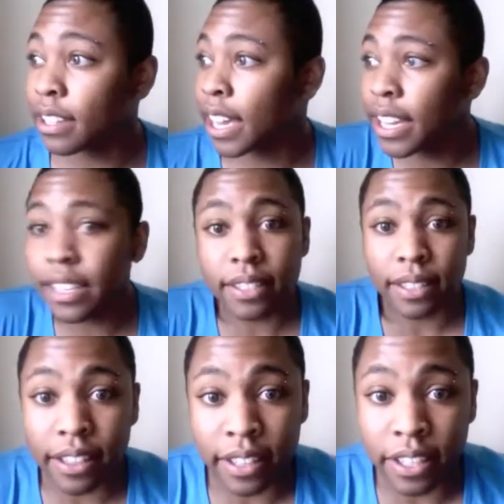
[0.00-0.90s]

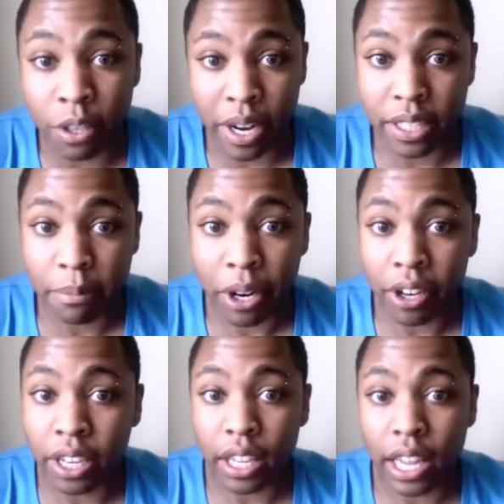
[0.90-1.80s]
Gays need the right to
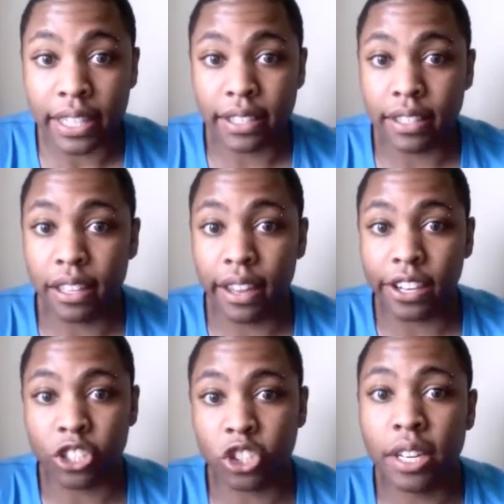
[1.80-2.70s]
marry.
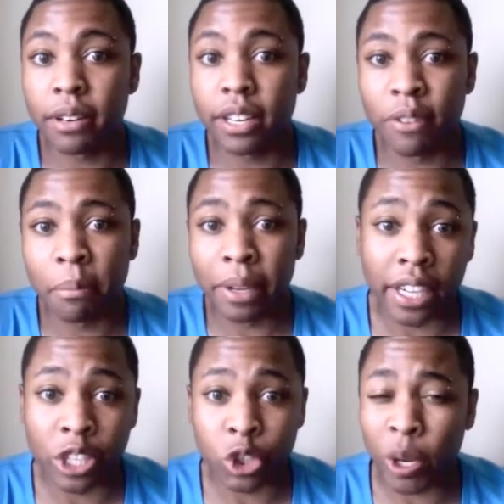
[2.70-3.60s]
It shouldn't even be
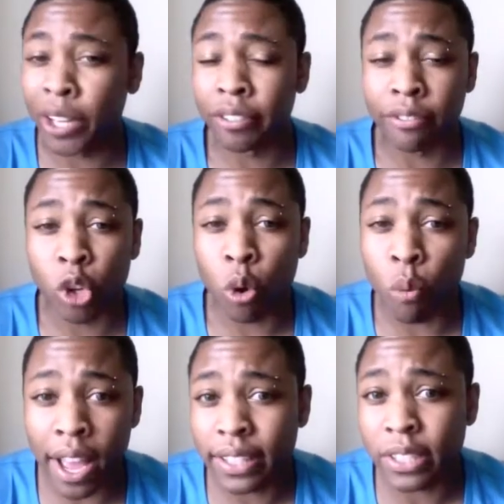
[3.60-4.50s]
an issue. I don't even know
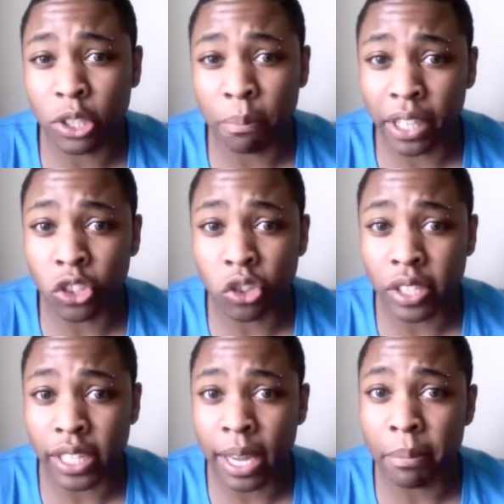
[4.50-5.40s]
why it's such a big issue
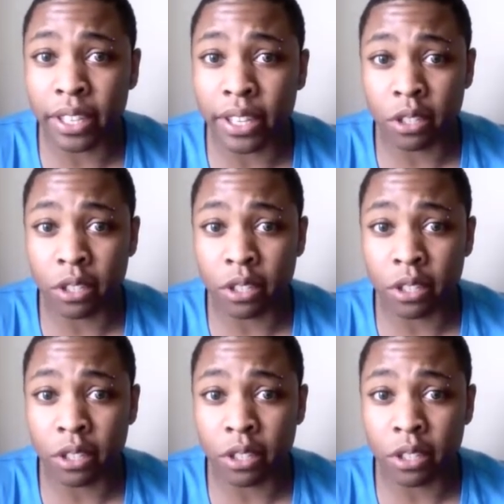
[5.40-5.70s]
today, because